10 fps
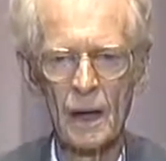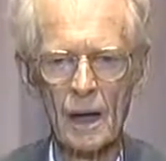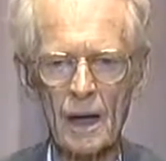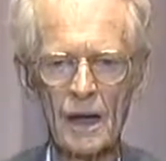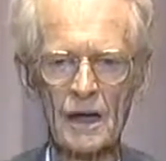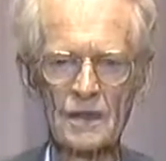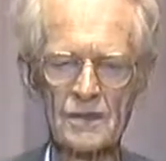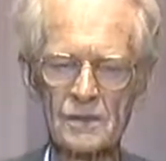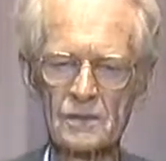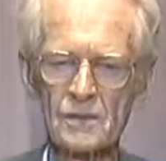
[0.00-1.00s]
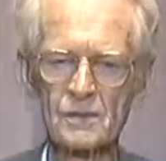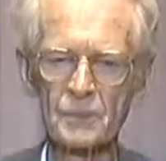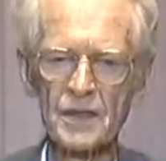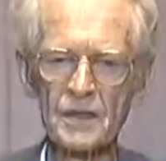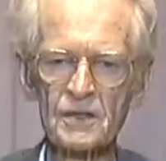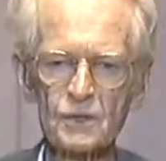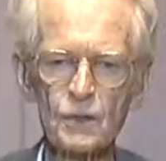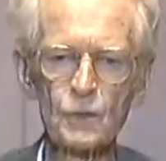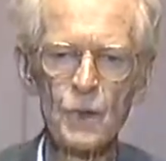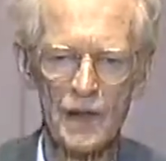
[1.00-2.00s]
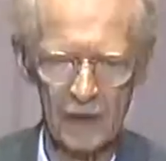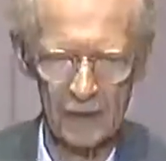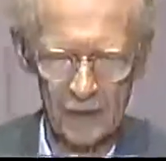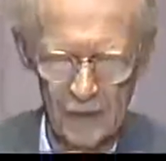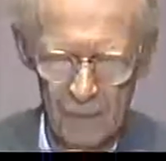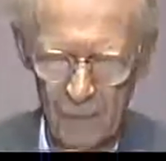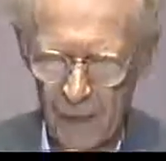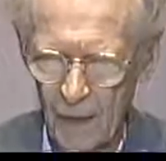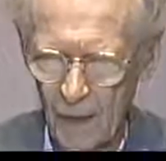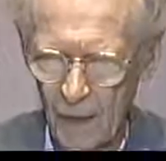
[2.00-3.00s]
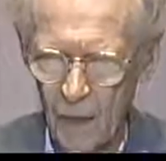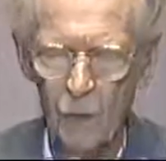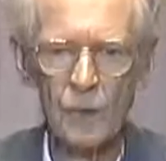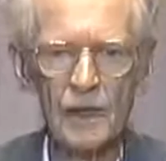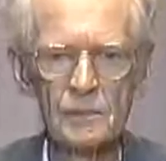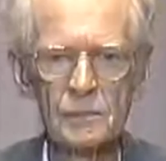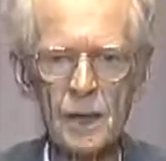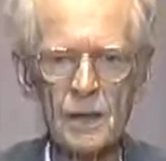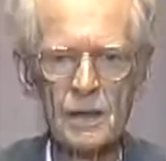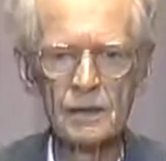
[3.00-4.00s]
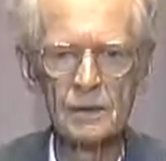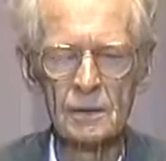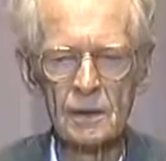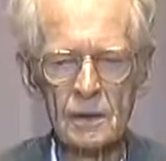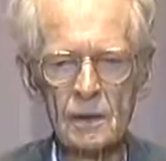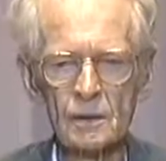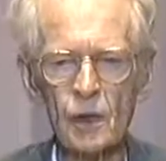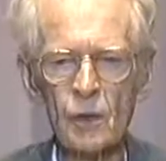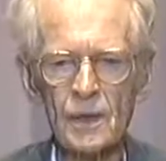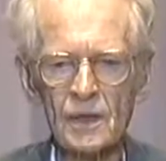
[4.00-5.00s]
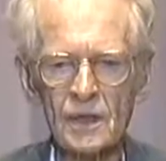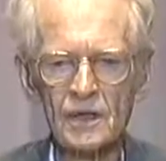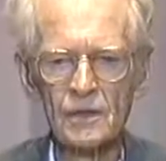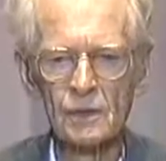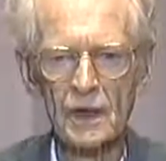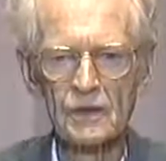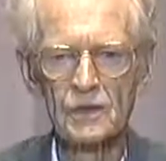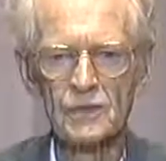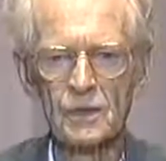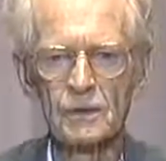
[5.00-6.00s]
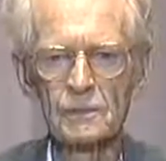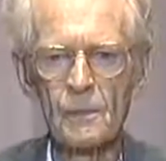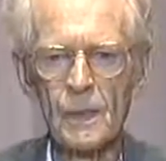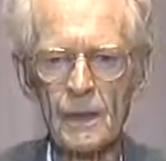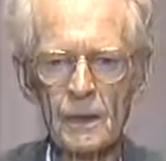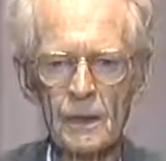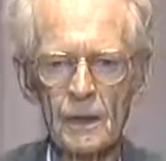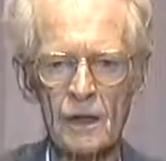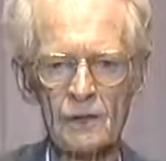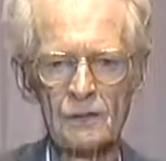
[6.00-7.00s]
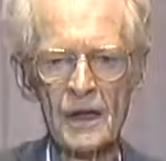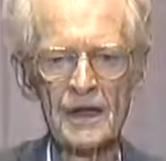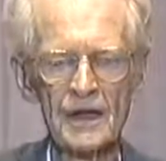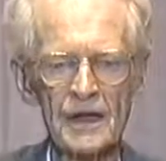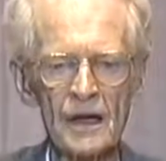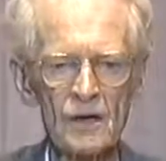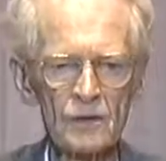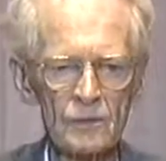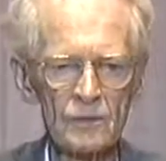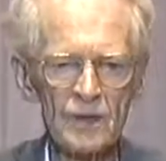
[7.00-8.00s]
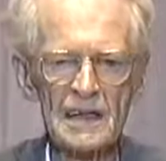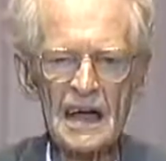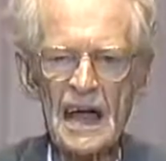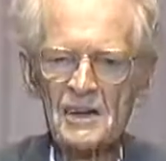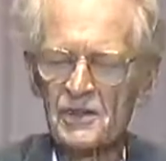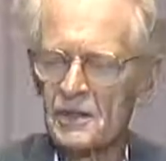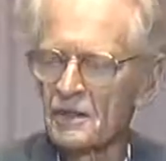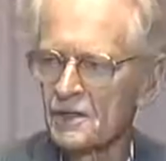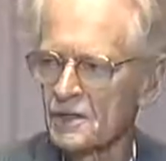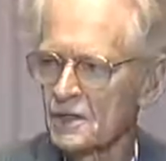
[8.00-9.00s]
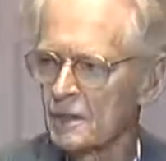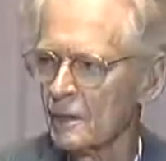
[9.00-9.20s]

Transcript: has split in two ways. One part going in the direction of finding out the essence